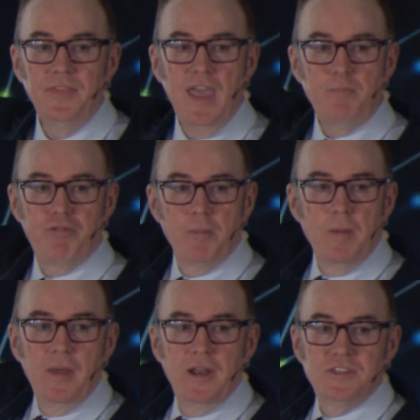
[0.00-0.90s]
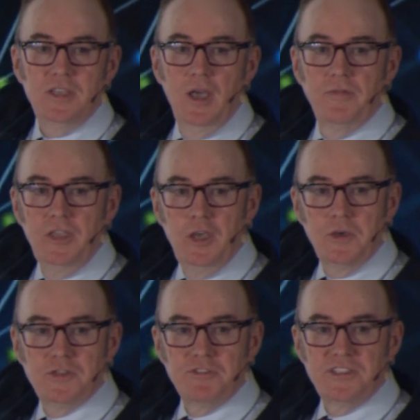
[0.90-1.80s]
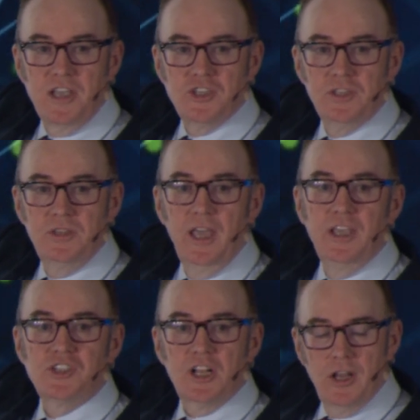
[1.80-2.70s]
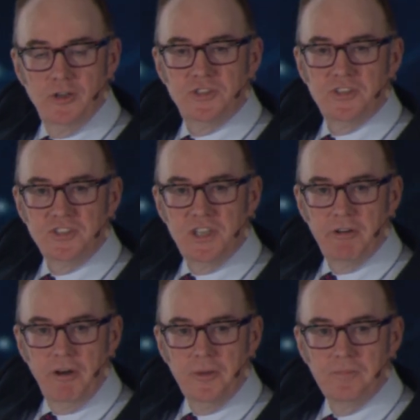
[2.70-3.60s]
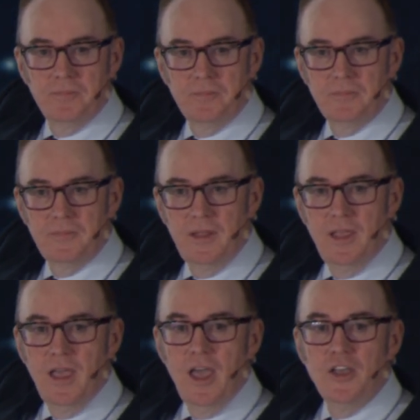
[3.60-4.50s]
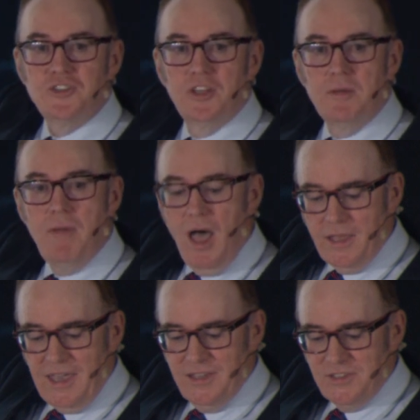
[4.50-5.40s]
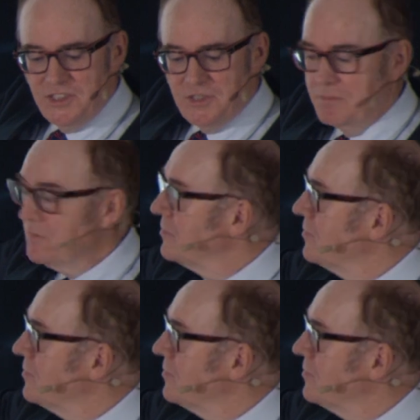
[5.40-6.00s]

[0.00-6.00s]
and their probability of a US recession is close to 0. So the markets,